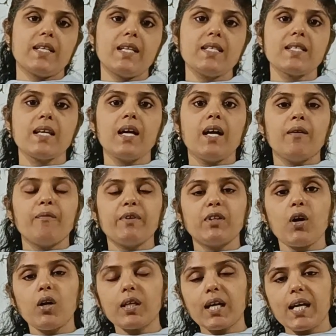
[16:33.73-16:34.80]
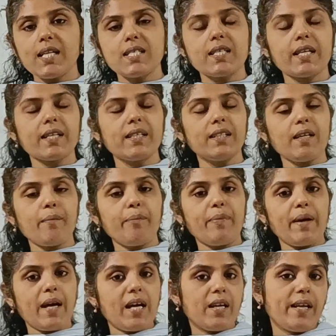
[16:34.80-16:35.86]
That is, without considering the
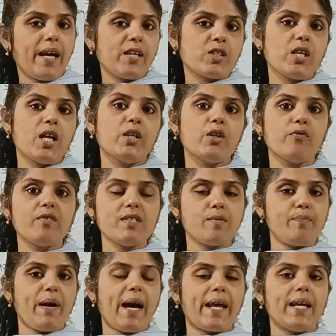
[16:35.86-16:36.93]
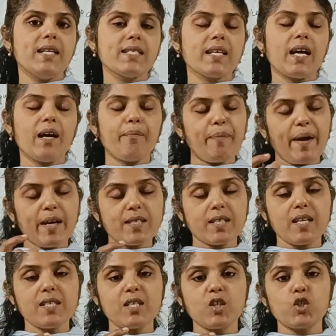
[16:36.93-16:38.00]
nationality of his parents, a
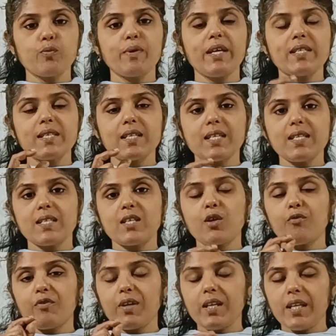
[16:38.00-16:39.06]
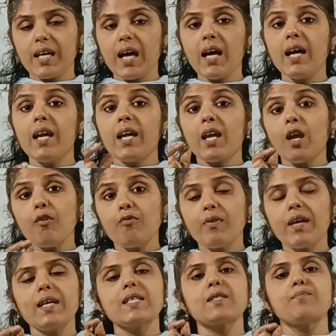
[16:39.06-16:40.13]
person is said to be a citizen of India if
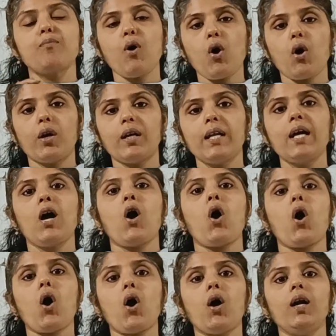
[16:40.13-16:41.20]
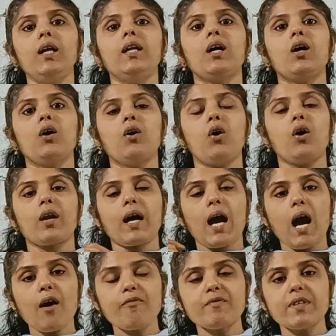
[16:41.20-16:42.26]
he is born on or
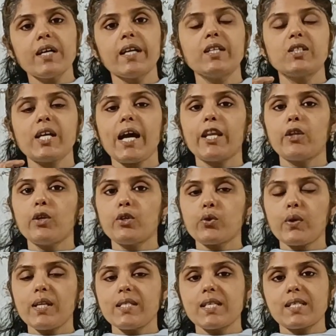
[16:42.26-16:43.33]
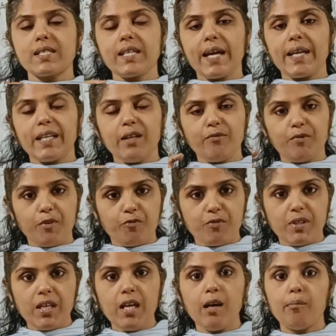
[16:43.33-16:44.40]
after January 26,
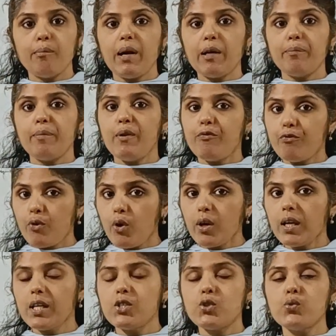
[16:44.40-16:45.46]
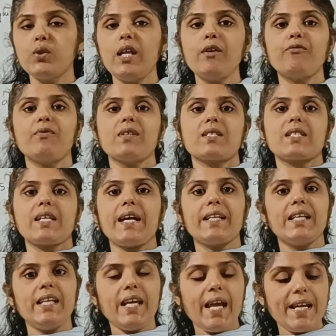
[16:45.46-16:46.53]
1950, but before July 1st,
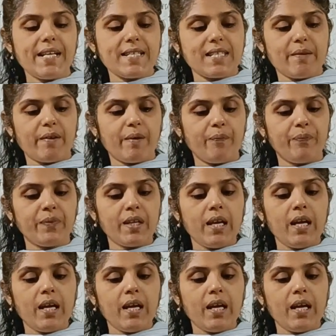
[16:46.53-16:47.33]
1987.